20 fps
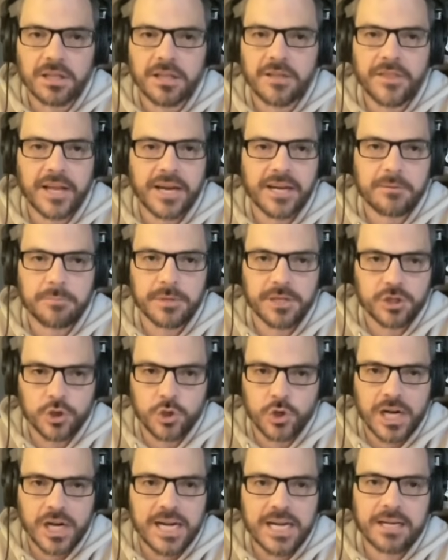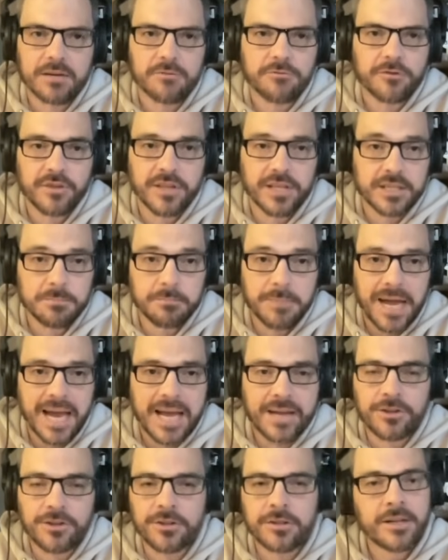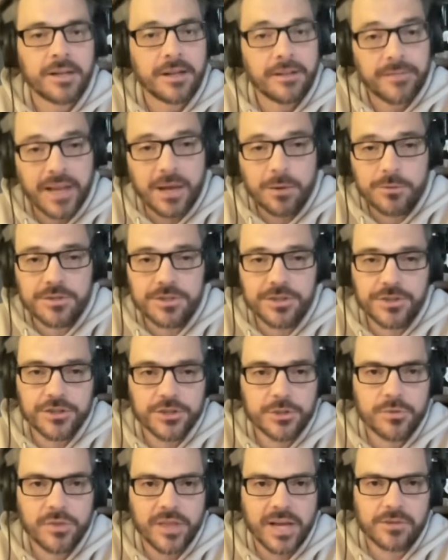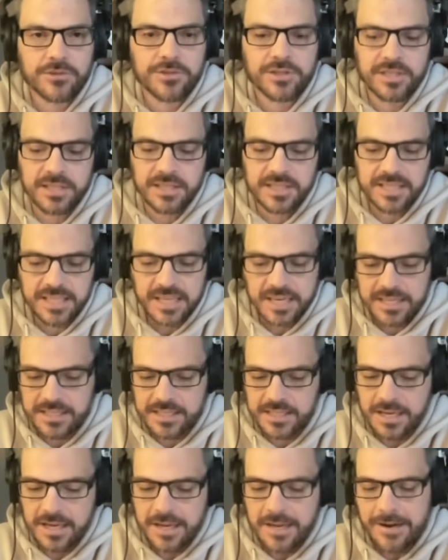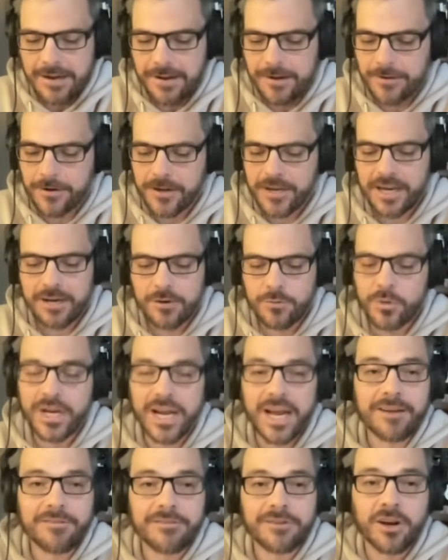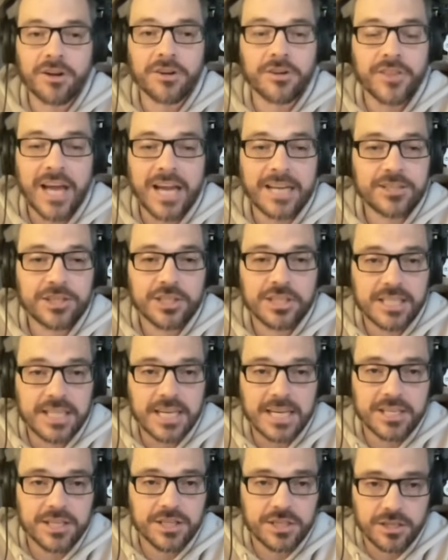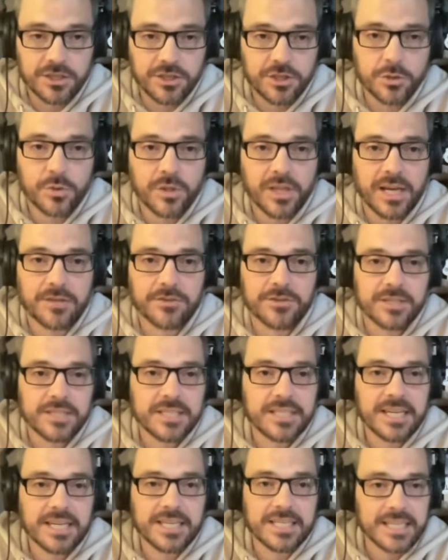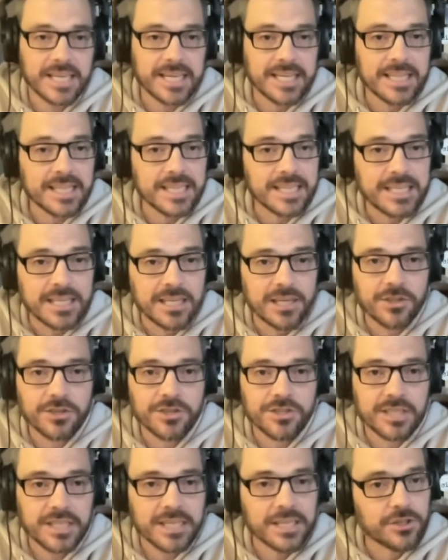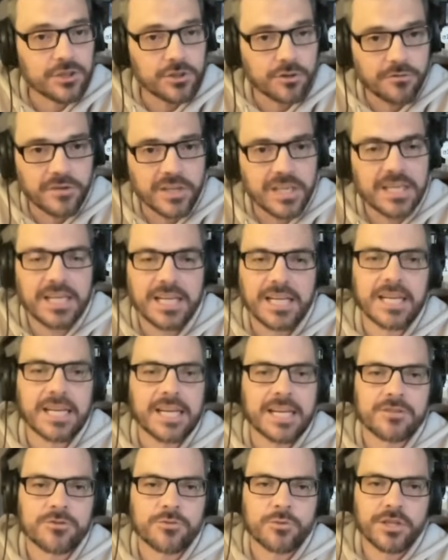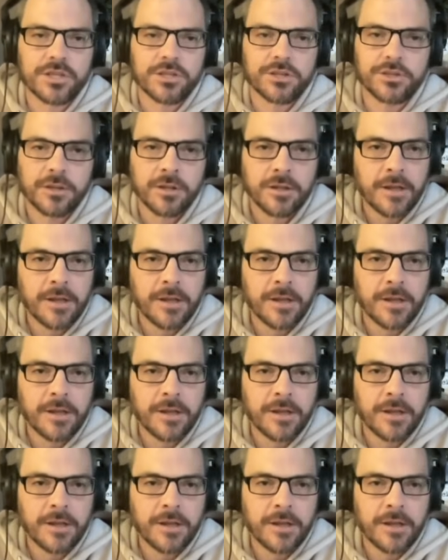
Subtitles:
that had been training for this battle. That was in 2006. Okay, that just takes you to 2006. In the years intervening, Israel